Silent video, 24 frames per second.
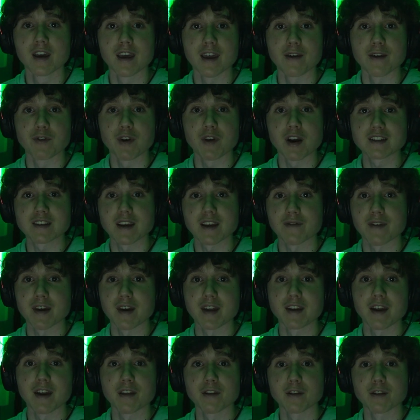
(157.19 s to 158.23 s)
If you guys have
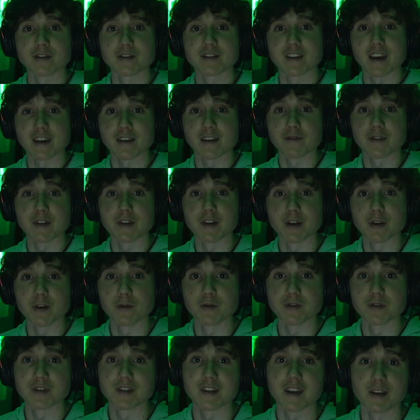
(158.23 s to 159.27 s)
any other tech
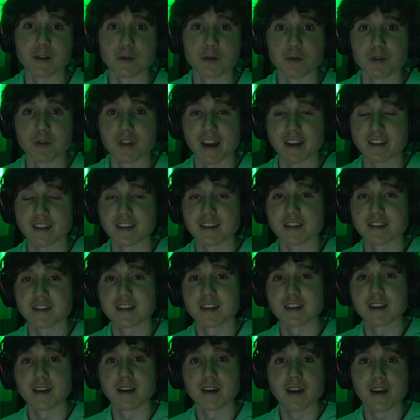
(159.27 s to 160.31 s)
videos that you would like to
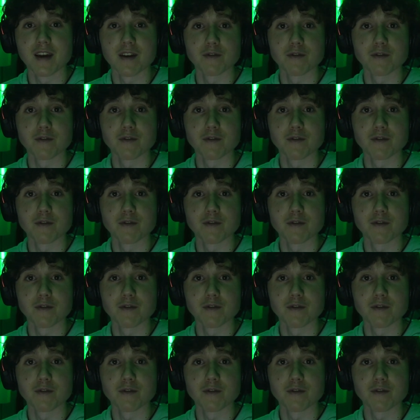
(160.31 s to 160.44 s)
see,